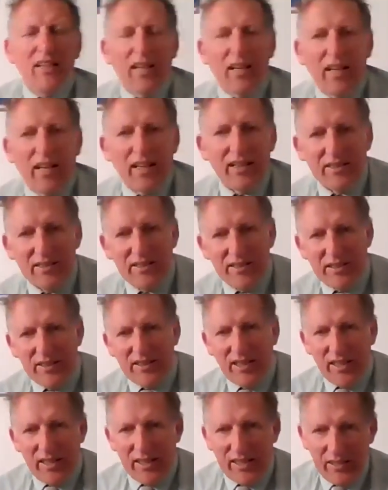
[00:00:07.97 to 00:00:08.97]
And
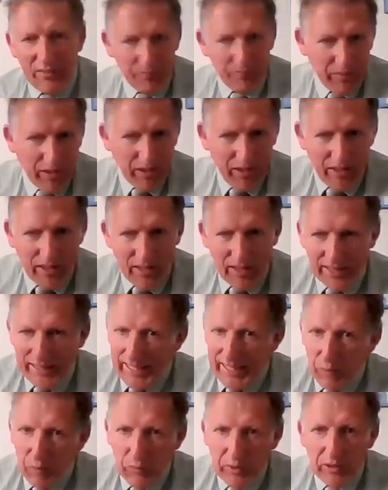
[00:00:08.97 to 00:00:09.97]
today,
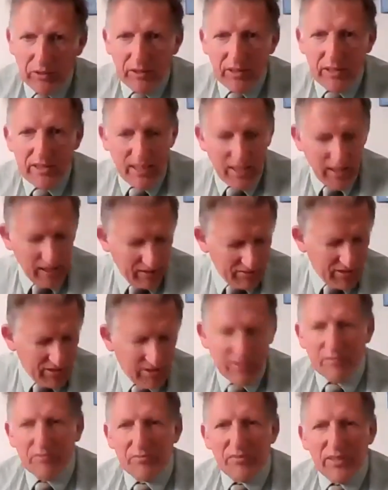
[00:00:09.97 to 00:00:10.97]
again, we're going to have
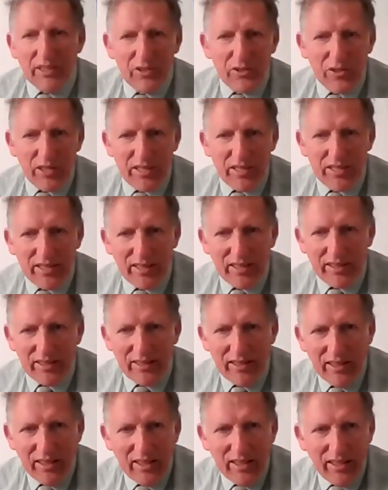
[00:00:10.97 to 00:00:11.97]
some interesting